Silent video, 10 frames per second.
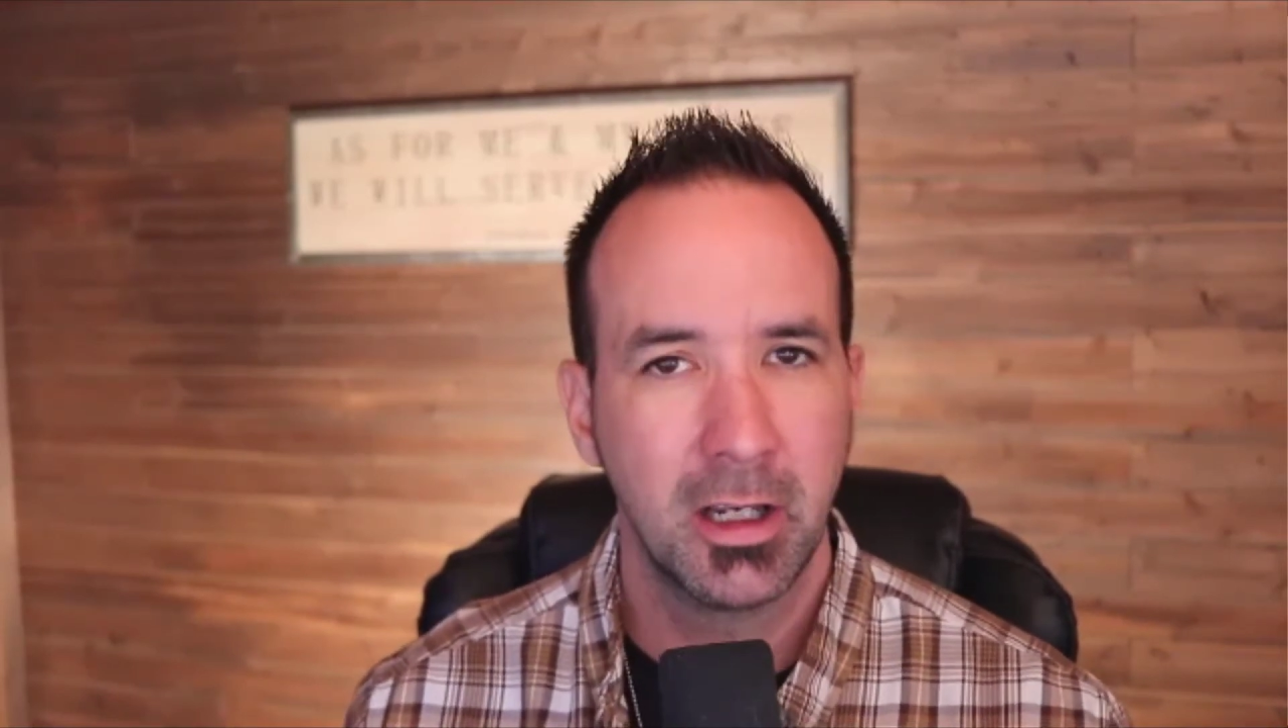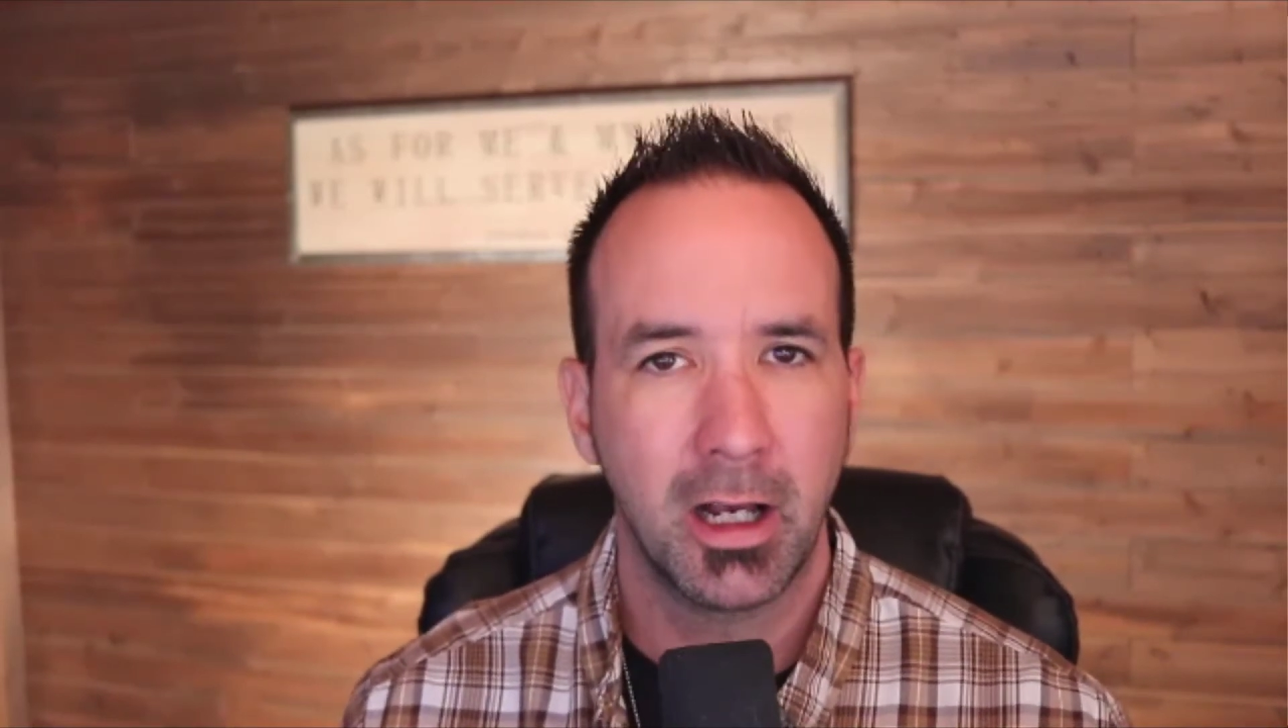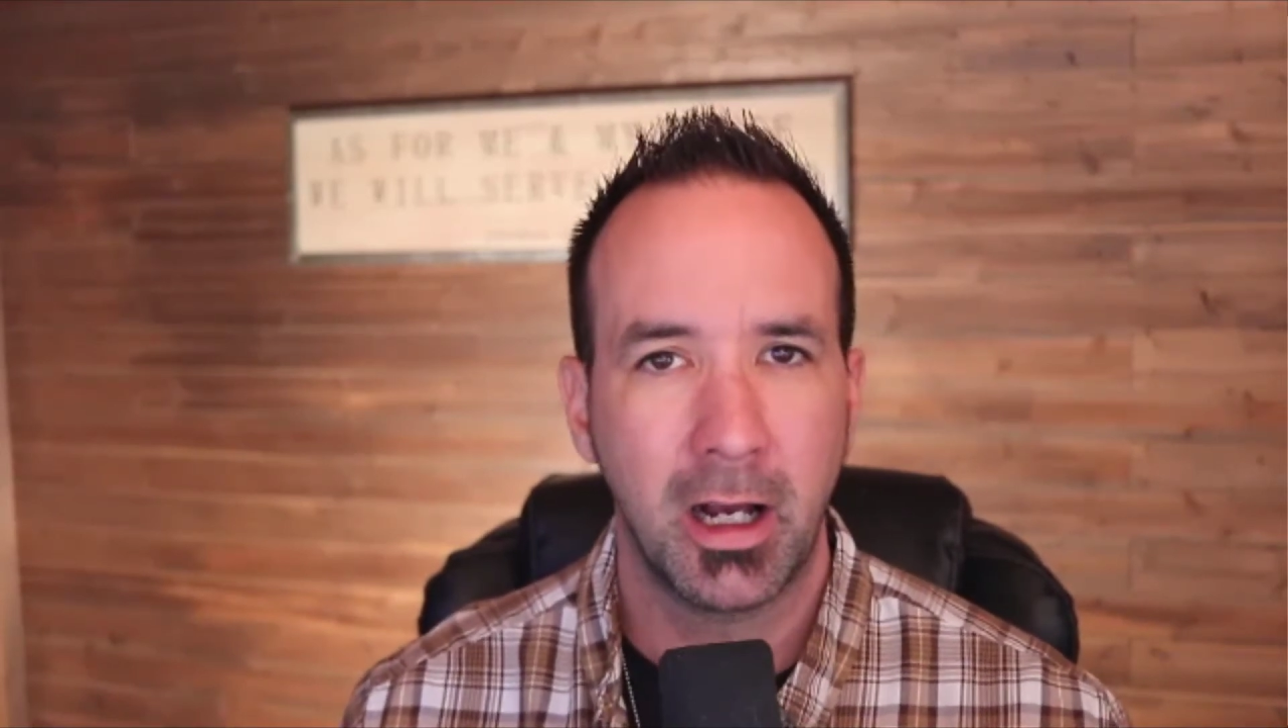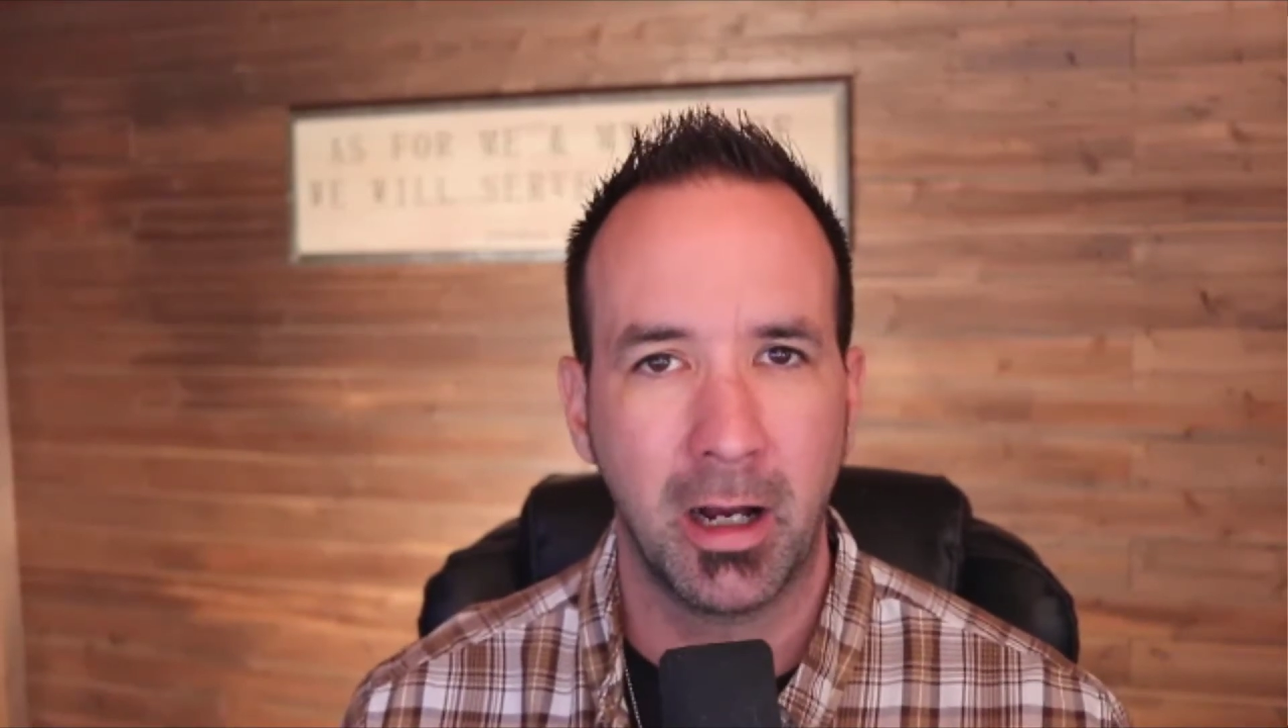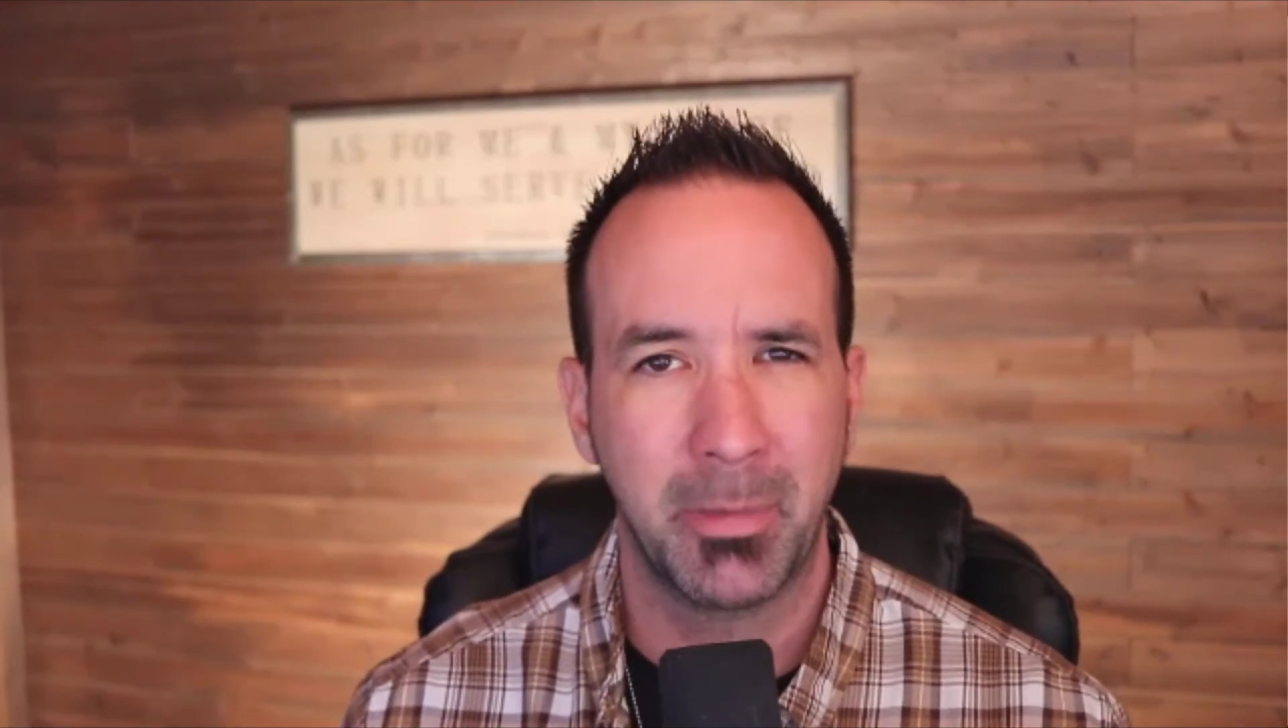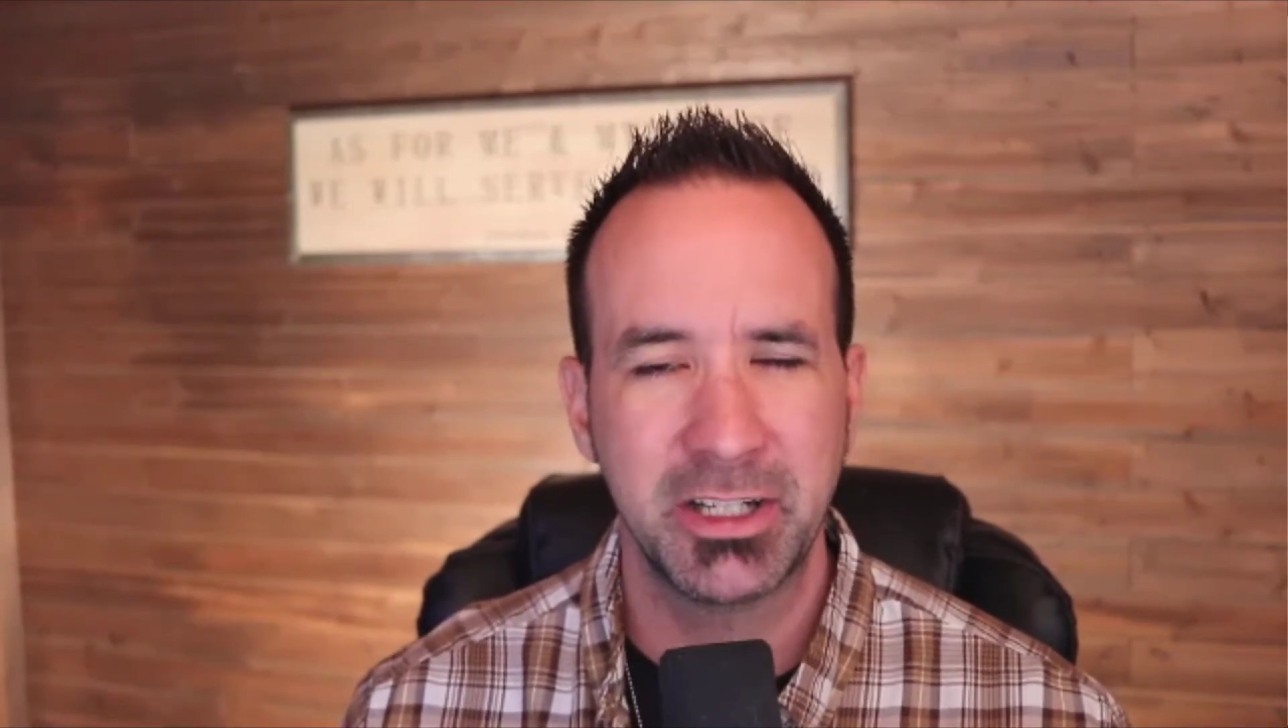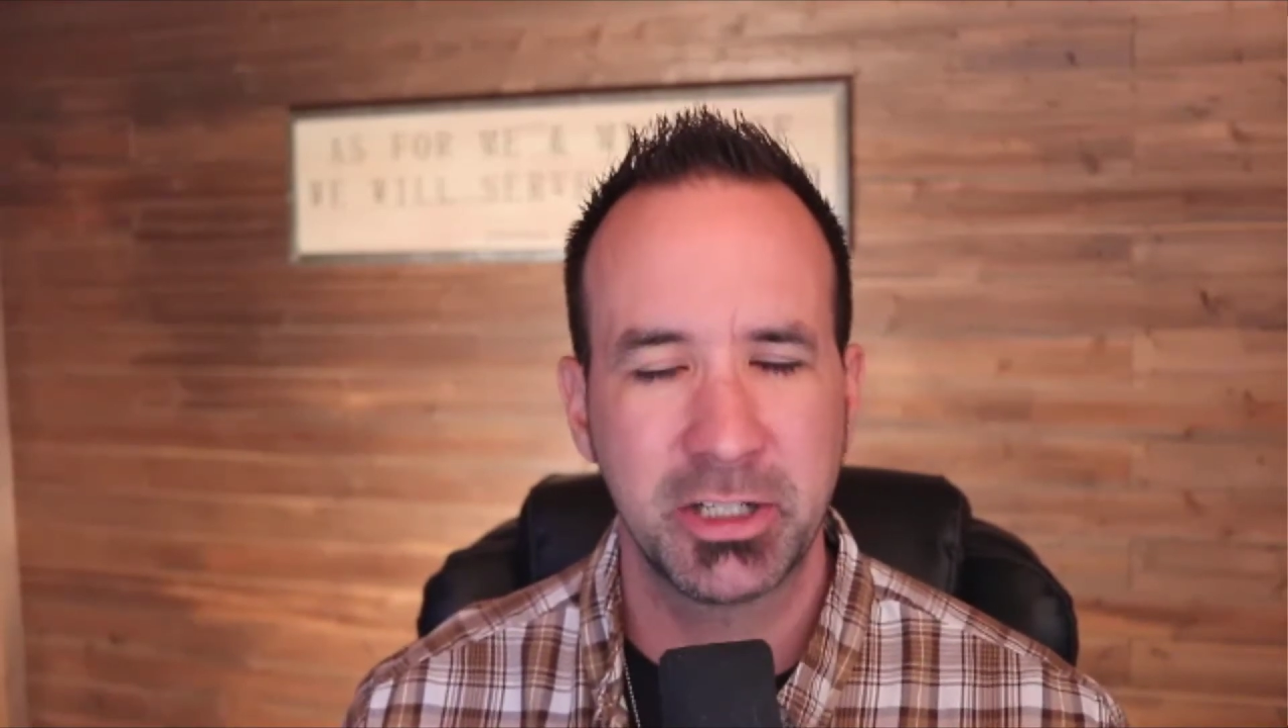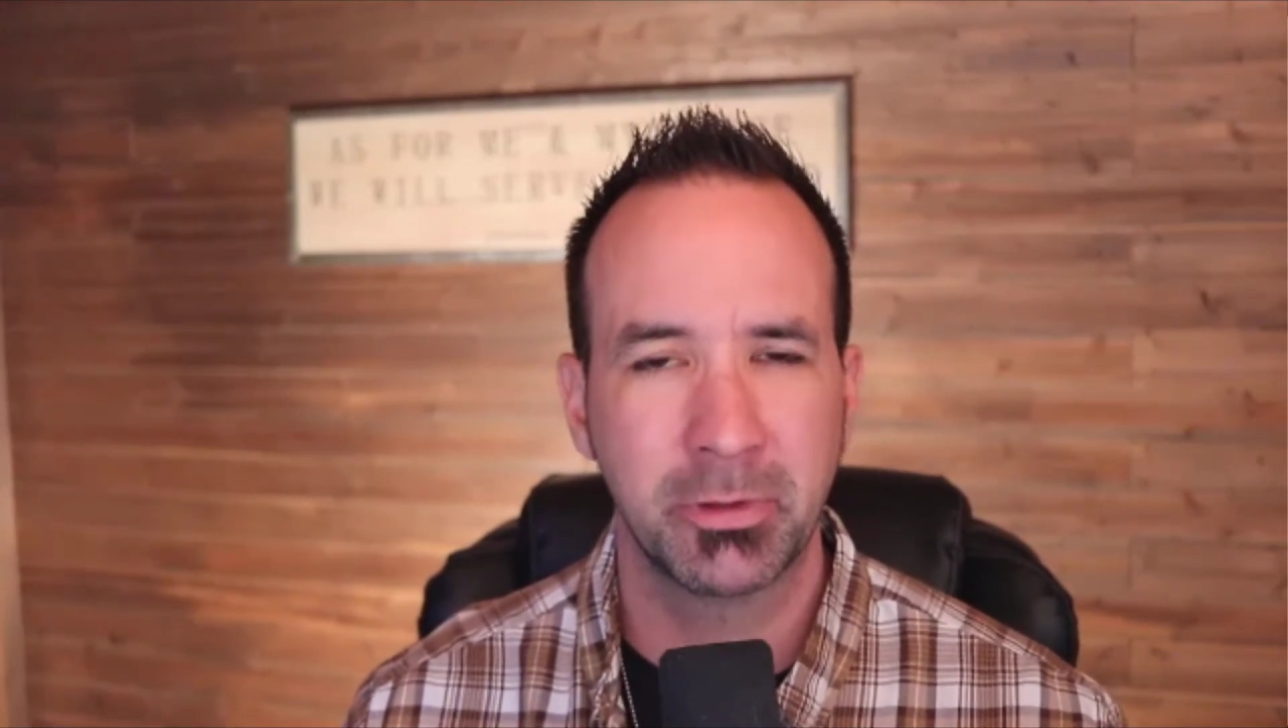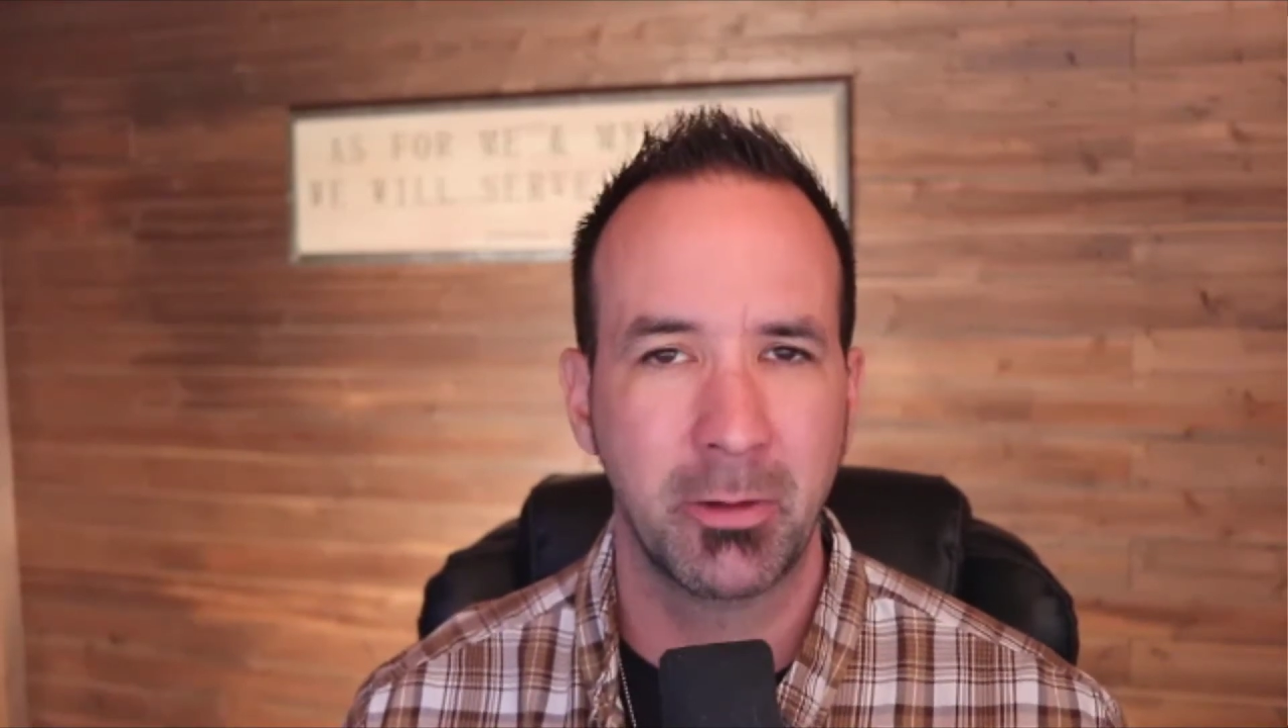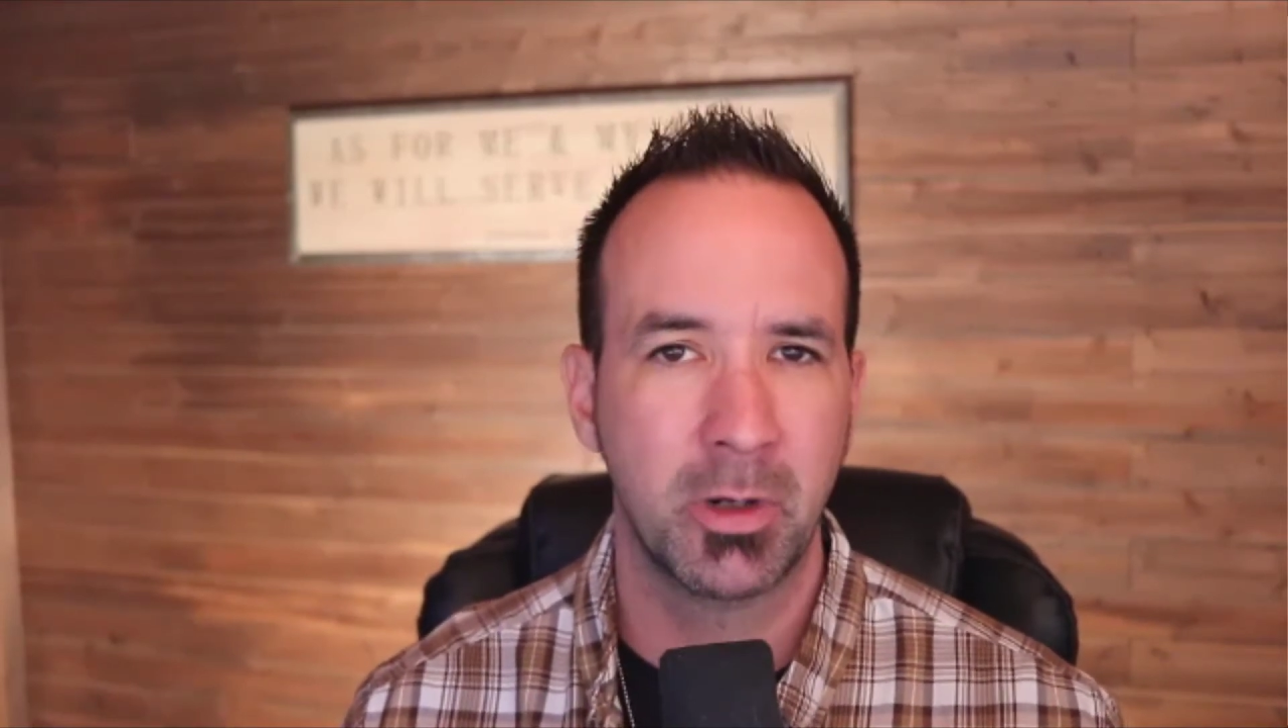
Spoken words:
but I just really